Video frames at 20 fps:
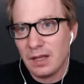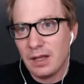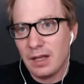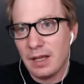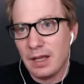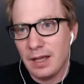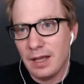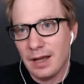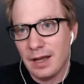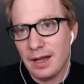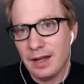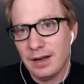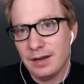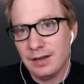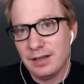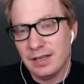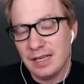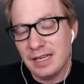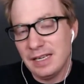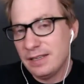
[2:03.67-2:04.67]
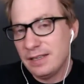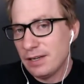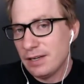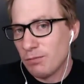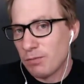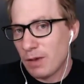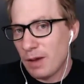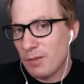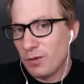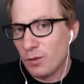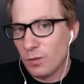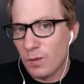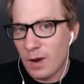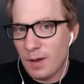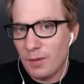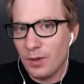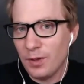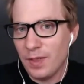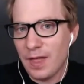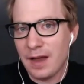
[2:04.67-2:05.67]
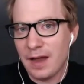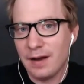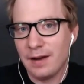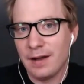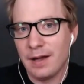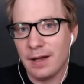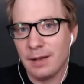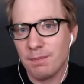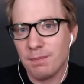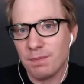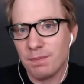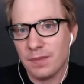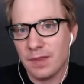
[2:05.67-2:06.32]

and he did Rebel Rebel that night.